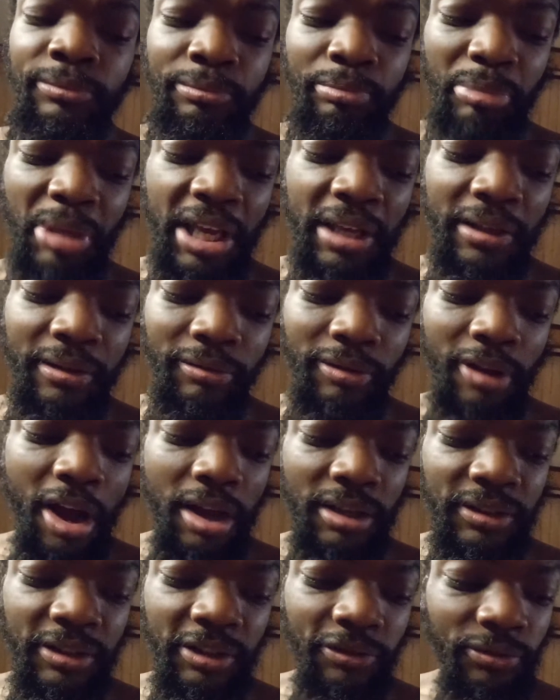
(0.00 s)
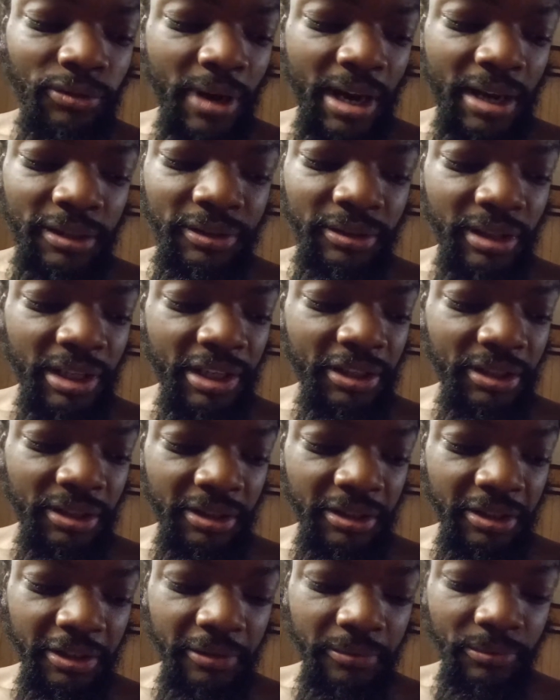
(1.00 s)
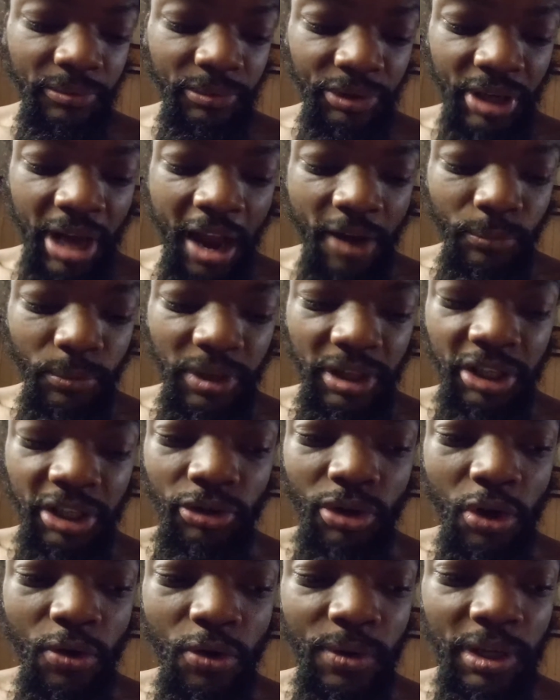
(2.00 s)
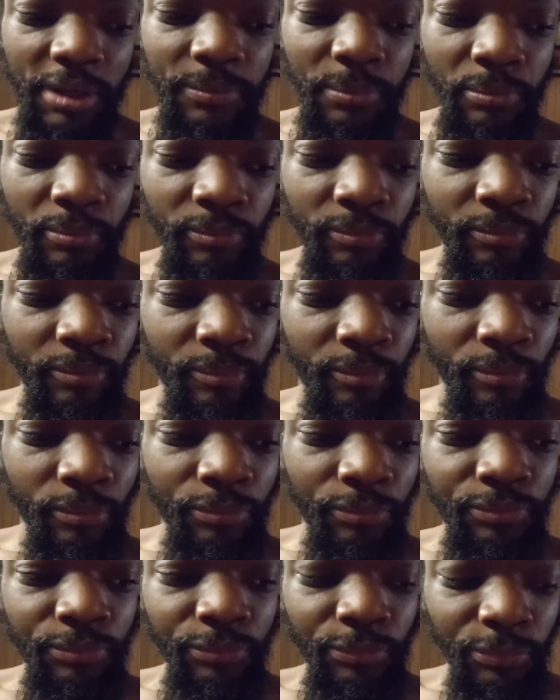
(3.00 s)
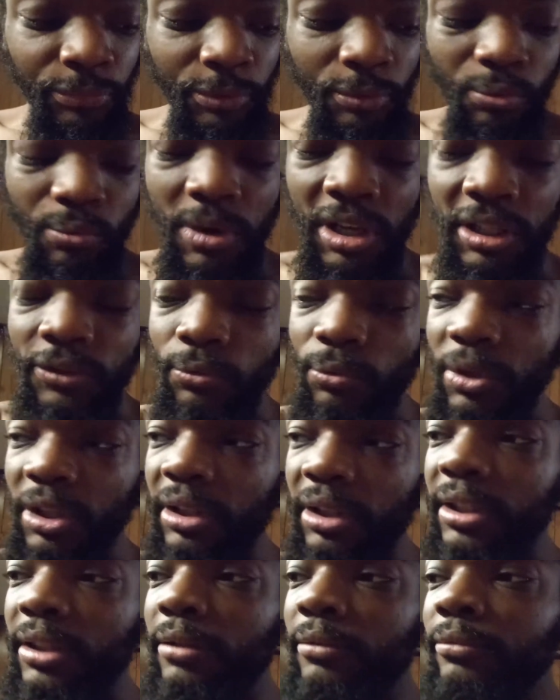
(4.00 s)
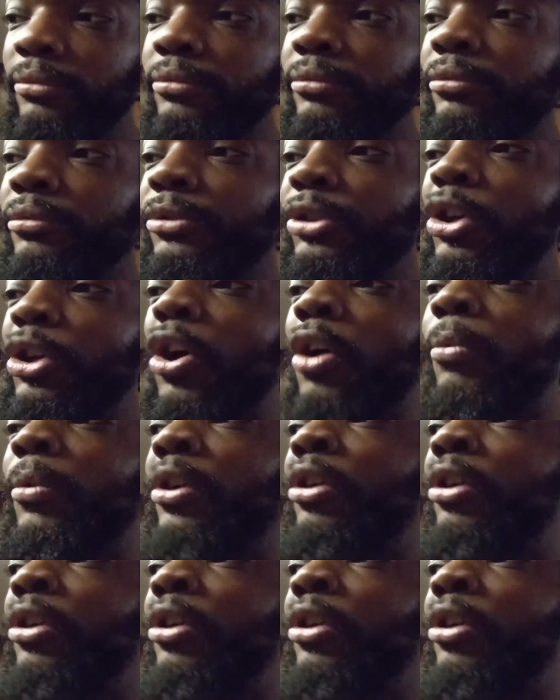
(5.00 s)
being lost in translation and not really knowing what's really going